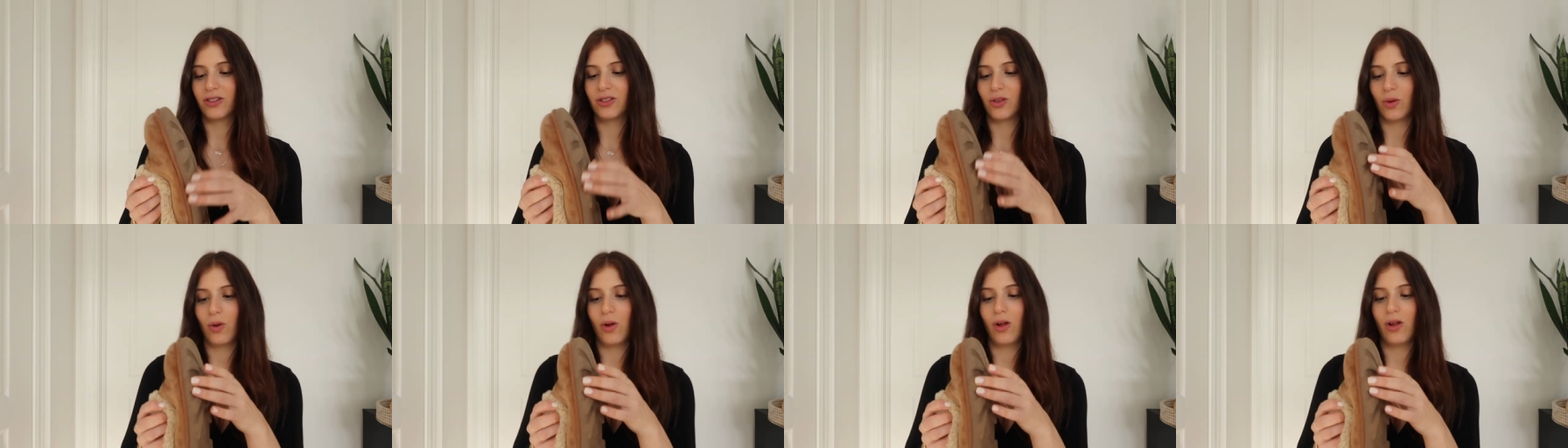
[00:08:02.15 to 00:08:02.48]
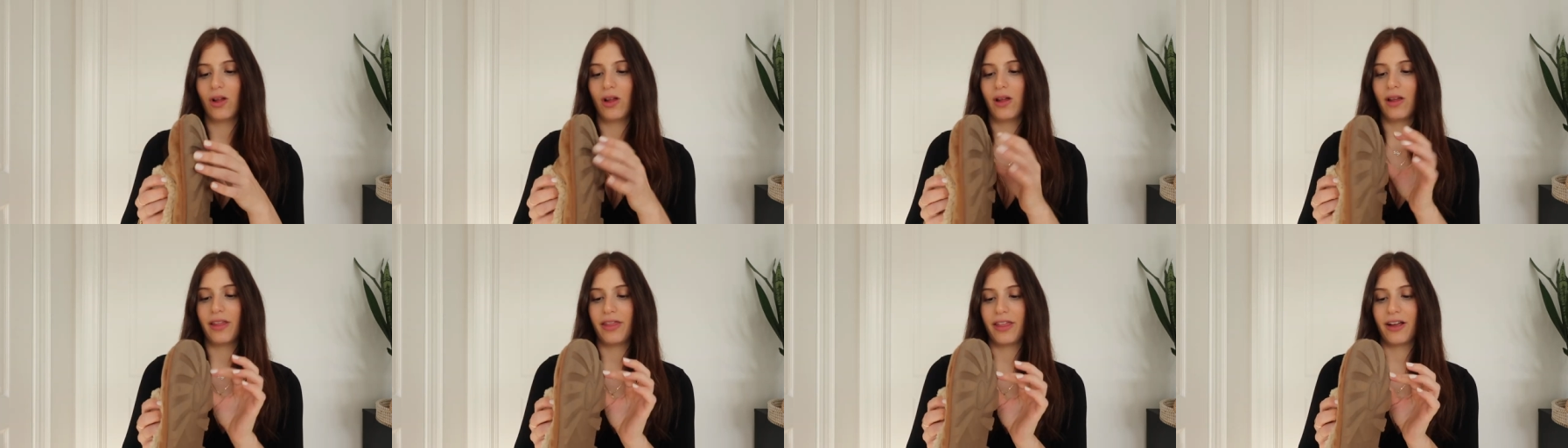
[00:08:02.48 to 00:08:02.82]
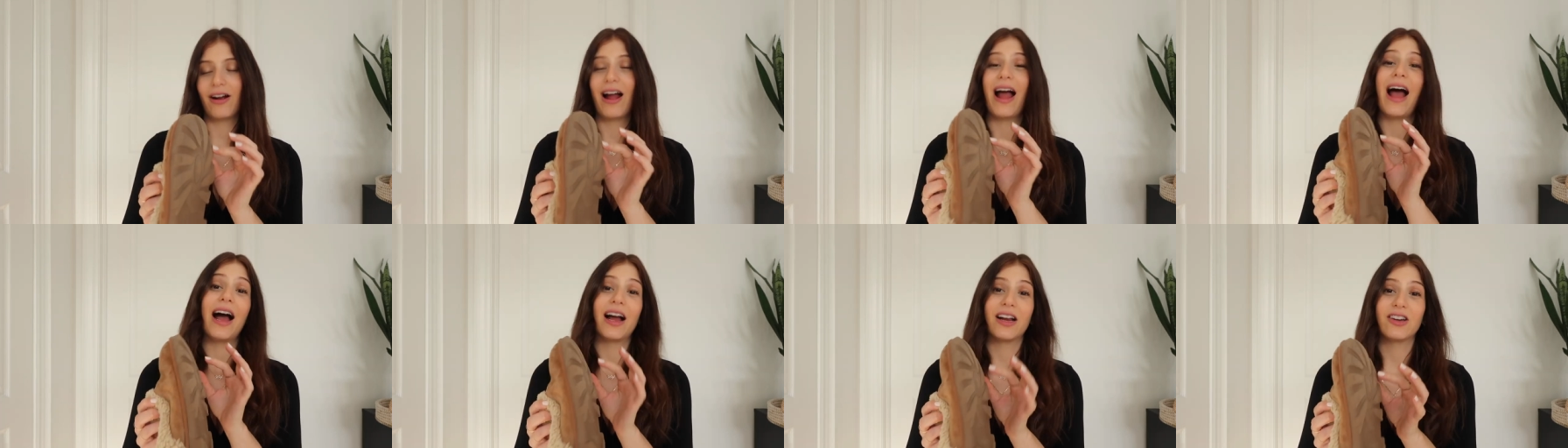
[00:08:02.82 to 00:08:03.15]
sole, they're
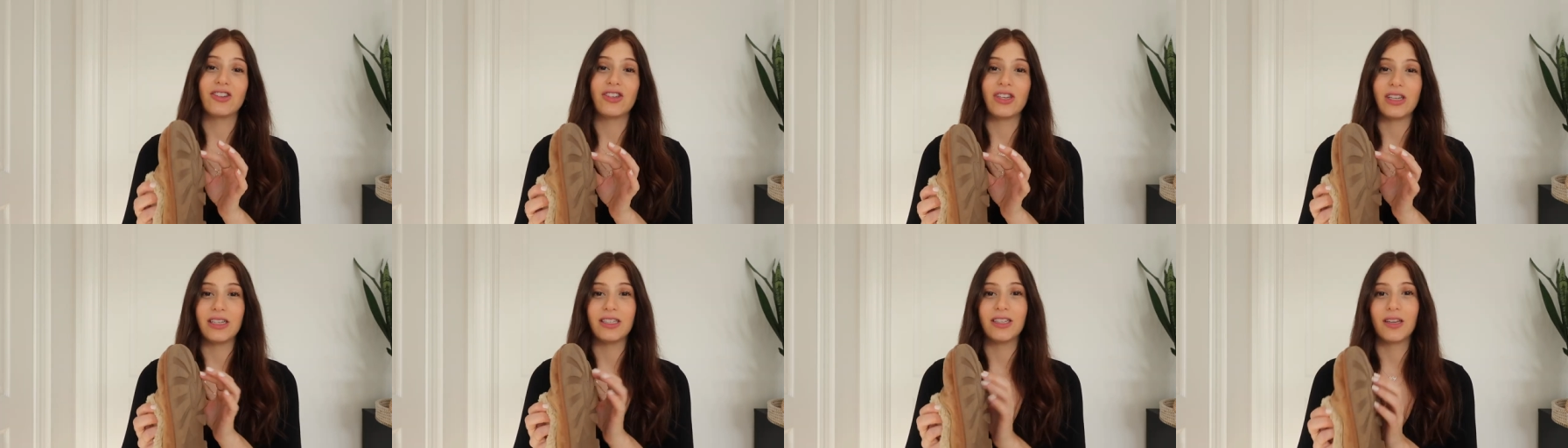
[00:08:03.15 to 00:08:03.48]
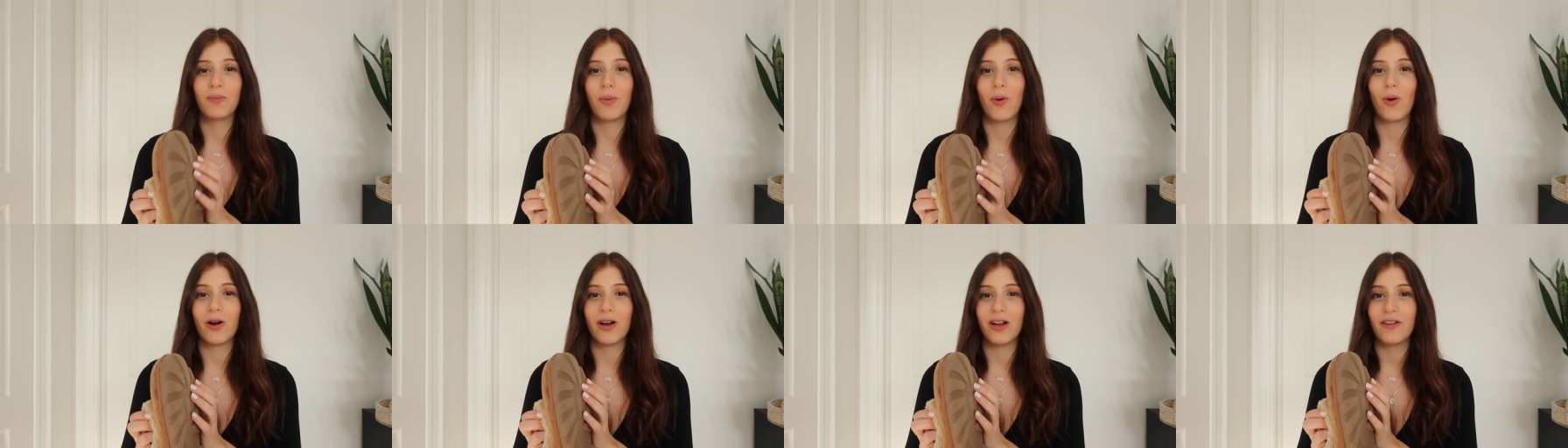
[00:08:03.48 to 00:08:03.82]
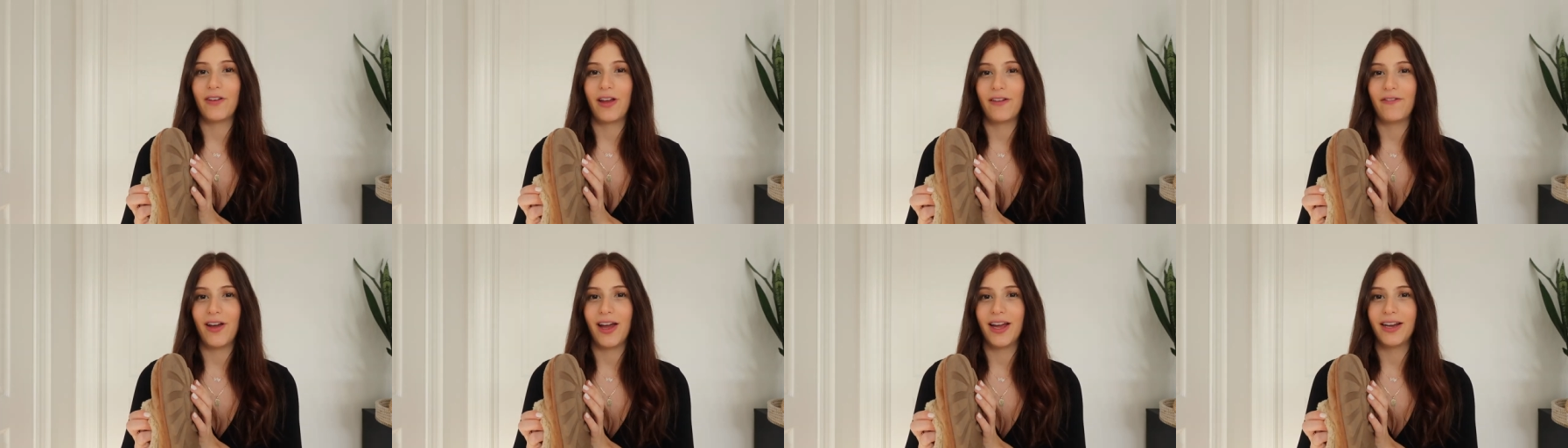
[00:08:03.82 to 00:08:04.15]
actually supportive,
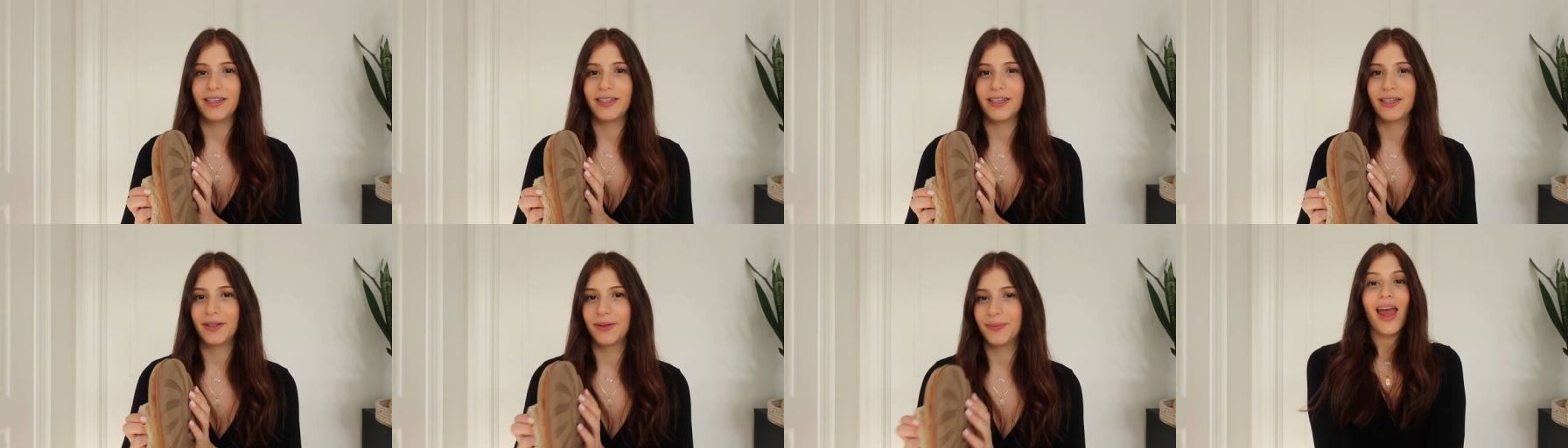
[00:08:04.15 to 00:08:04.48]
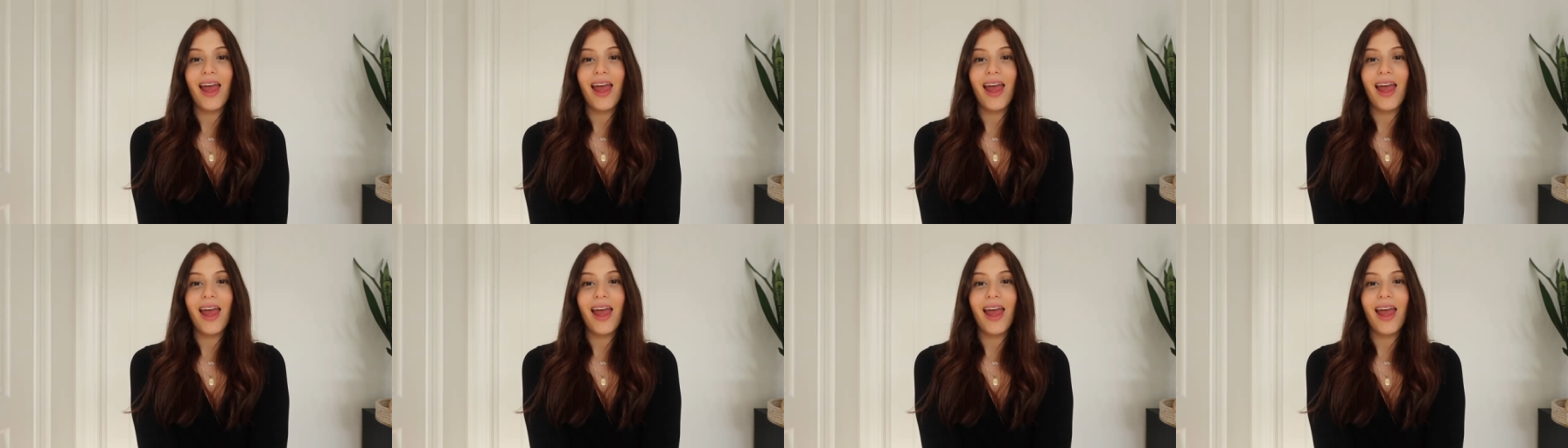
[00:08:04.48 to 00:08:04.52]
I find.